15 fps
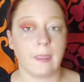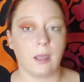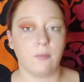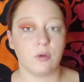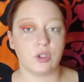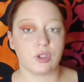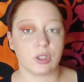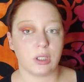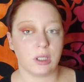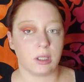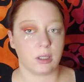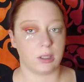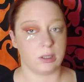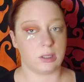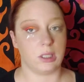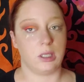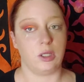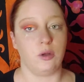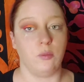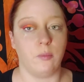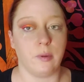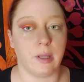And we're just going to
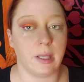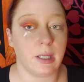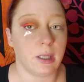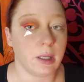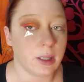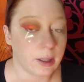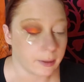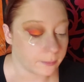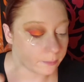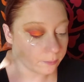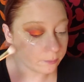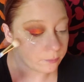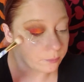continue blending.